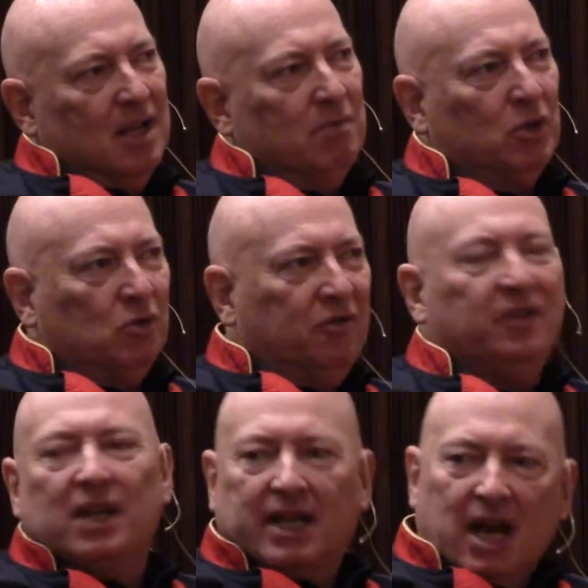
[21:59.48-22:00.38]
but to
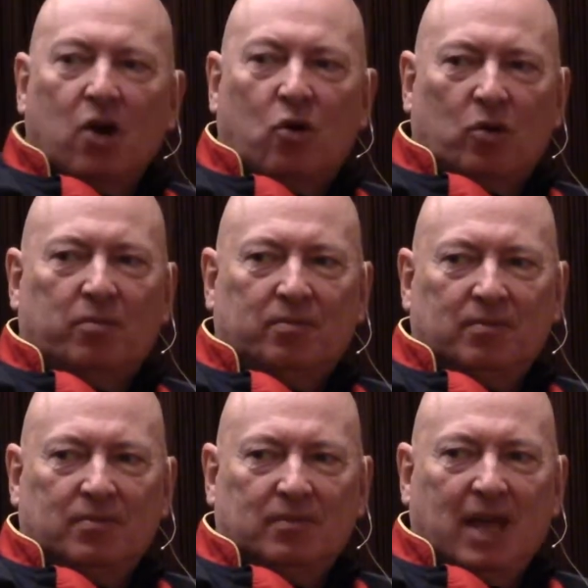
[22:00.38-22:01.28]
feel like a home
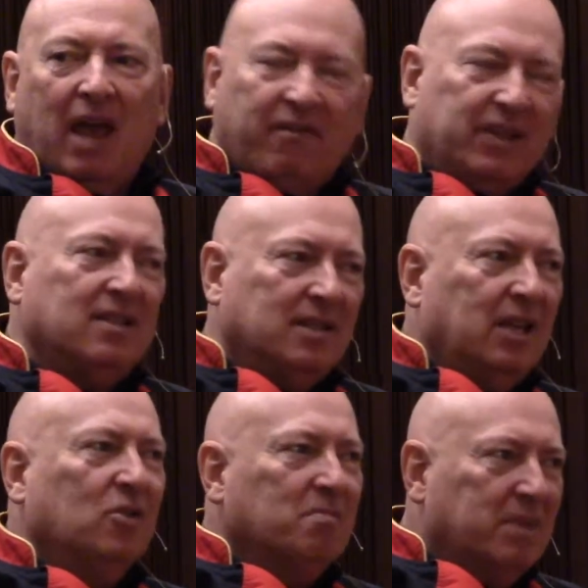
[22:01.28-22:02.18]
every
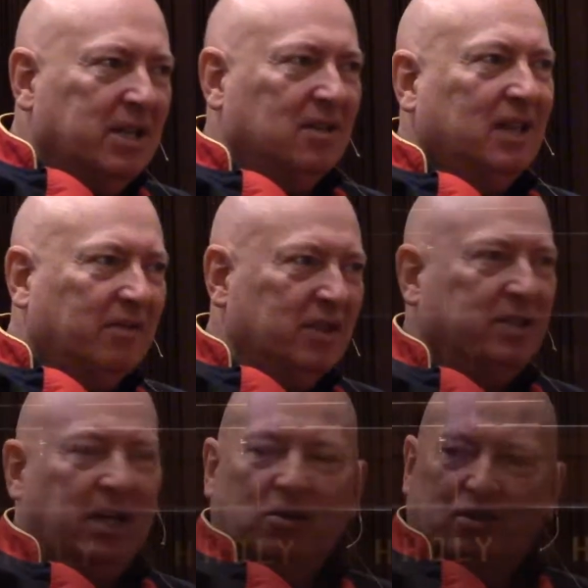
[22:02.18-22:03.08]
single minute, every
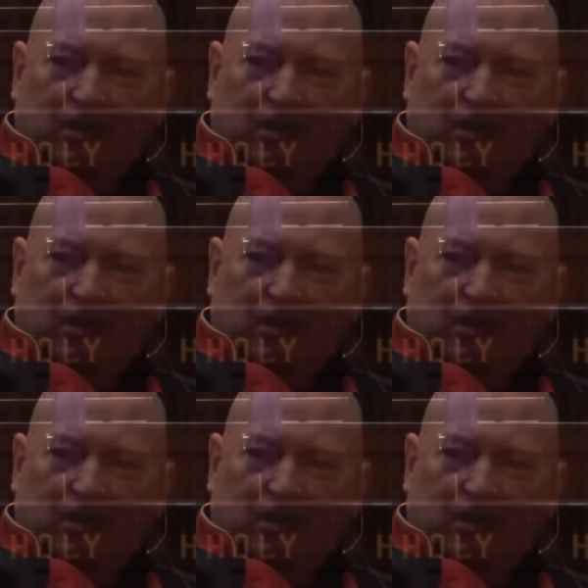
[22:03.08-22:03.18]
single day.